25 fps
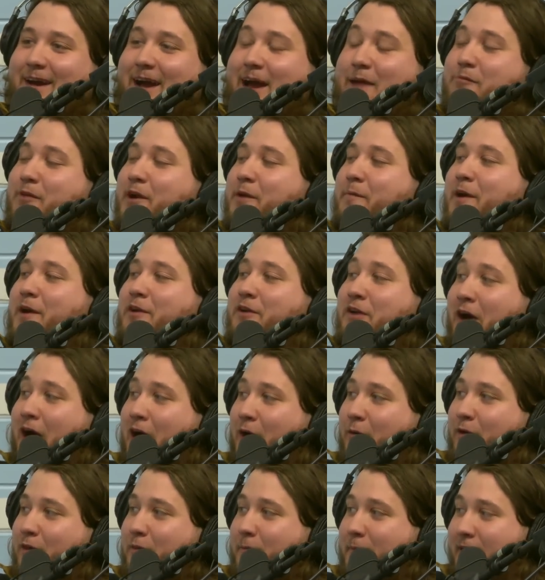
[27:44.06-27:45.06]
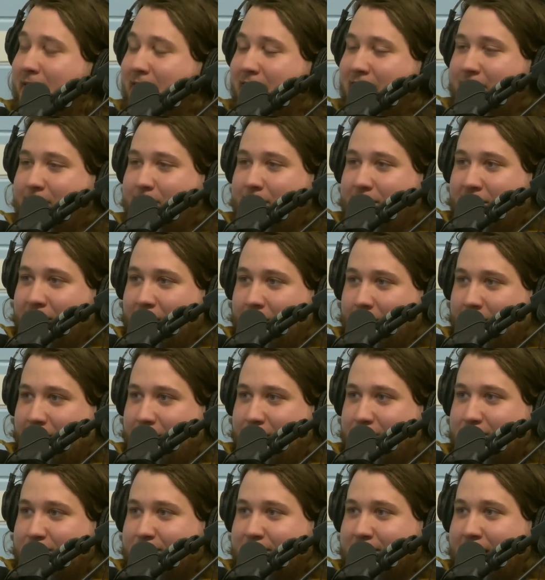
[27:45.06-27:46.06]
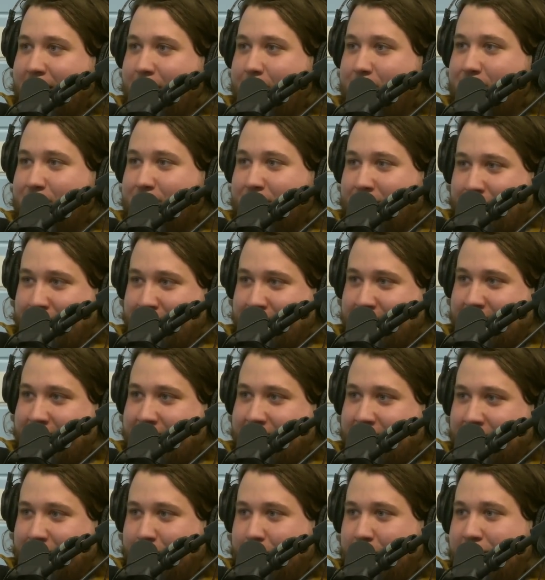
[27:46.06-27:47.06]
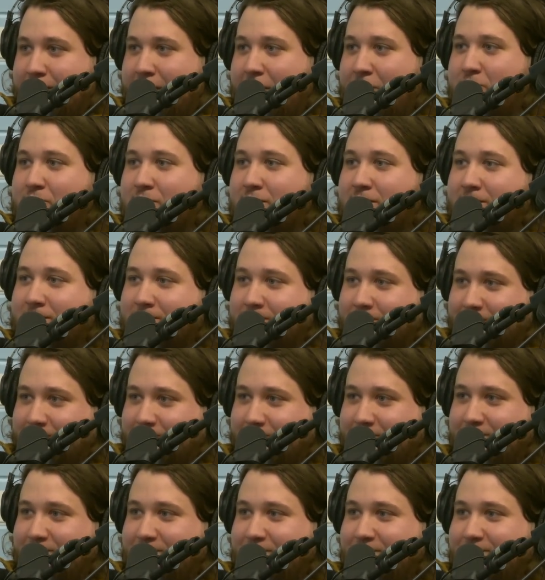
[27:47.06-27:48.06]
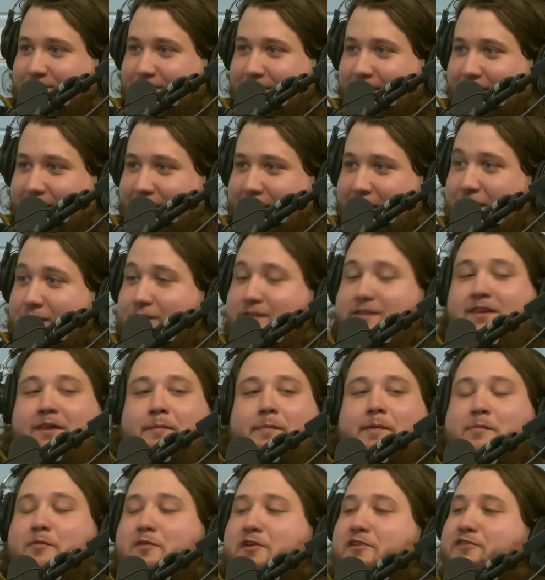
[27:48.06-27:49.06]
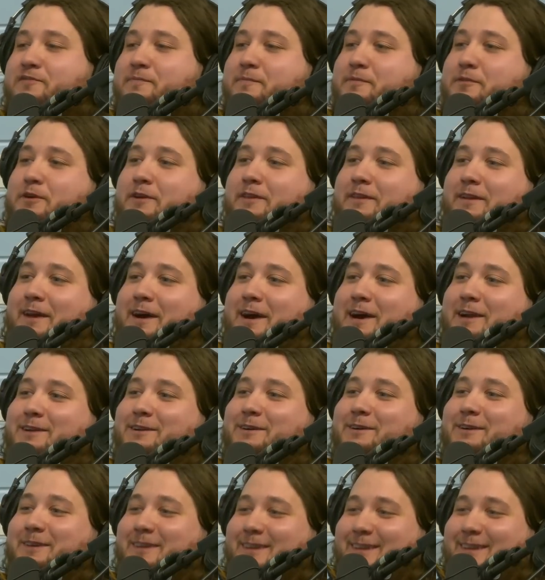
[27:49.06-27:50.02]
I bring my dog with me to keep me company sometimes, so he's in there protection. Well, that's nice. He gets a little bit more spooked than I do.